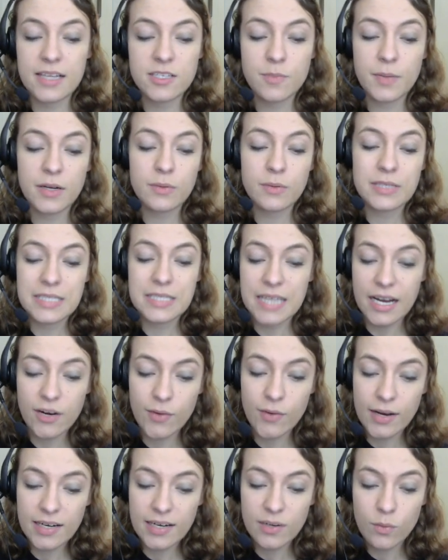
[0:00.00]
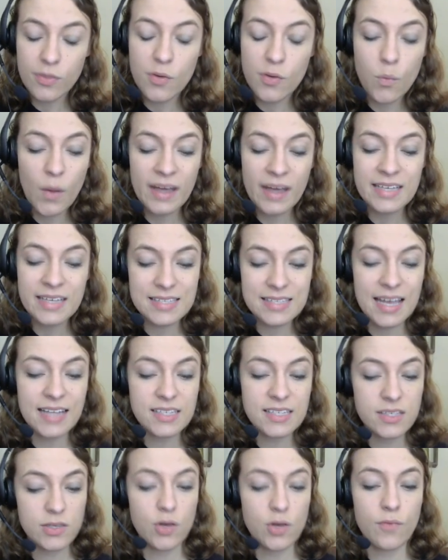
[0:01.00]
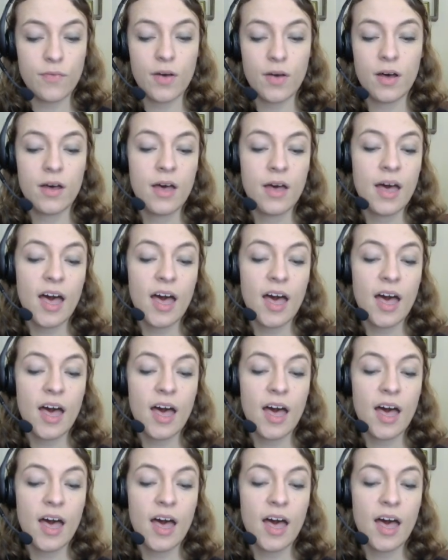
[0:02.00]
but it was decorated with a white satin sofa,